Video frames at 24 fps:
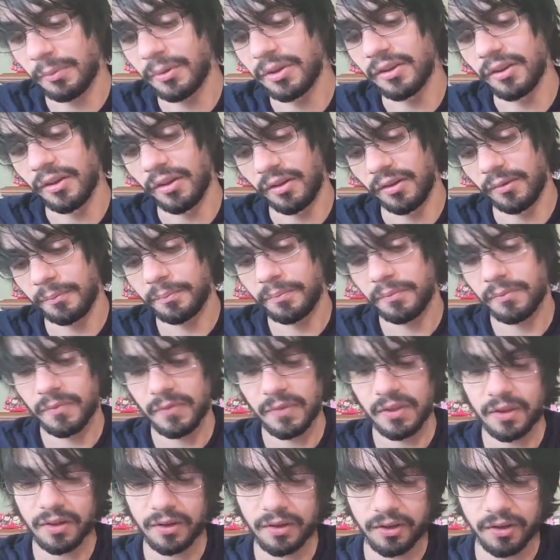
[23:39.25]

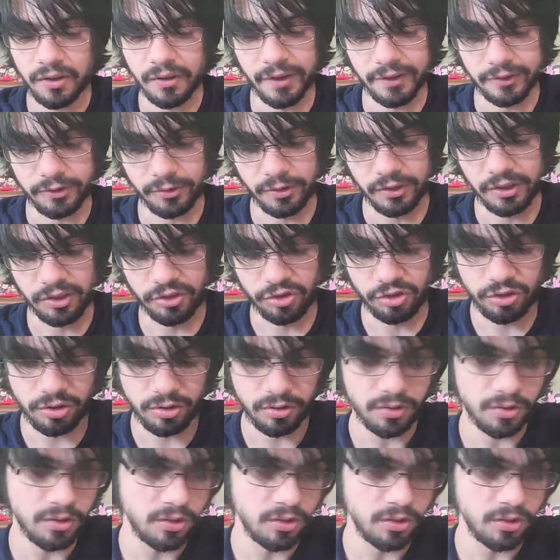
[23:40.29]
The collector edition.